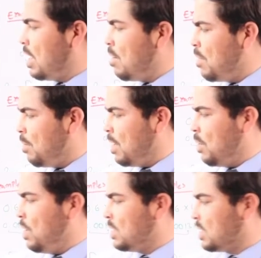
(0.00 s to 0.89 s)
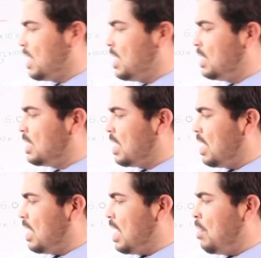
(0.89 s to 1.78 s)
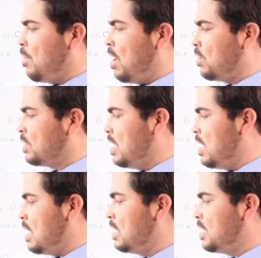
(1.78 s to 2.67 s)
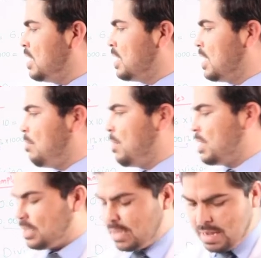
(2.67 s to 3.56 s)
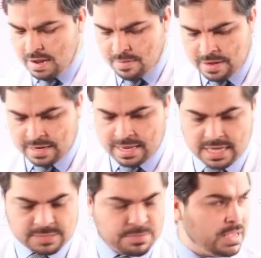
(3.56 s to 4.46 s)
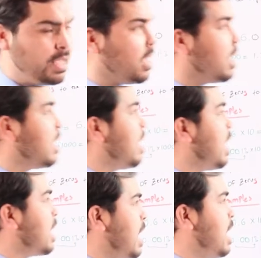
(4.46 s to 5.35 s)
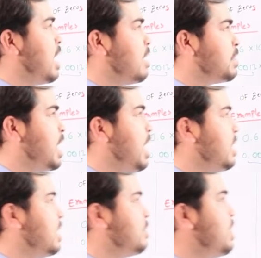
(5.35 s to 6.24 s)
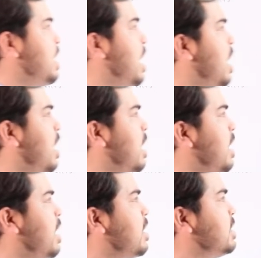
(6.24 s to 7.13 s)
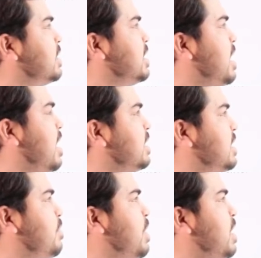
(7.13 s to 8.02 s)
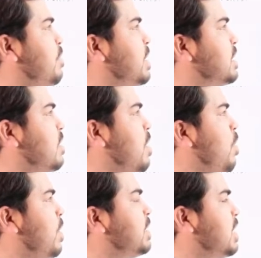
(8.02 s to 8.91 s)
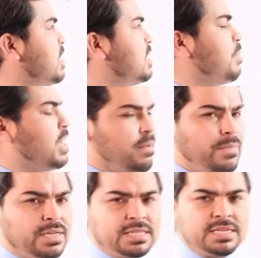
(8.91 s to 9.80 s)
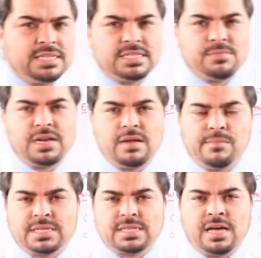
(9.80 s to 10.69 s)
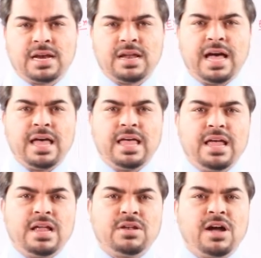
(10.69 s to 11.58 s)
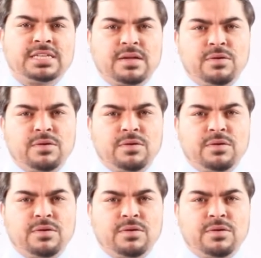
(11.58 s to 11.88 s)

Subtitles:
remember, we studied about the integer numbers. In case B, again, I'm saying that we are considering decimal numbers. What are decimal numbers? The decimal numbers are not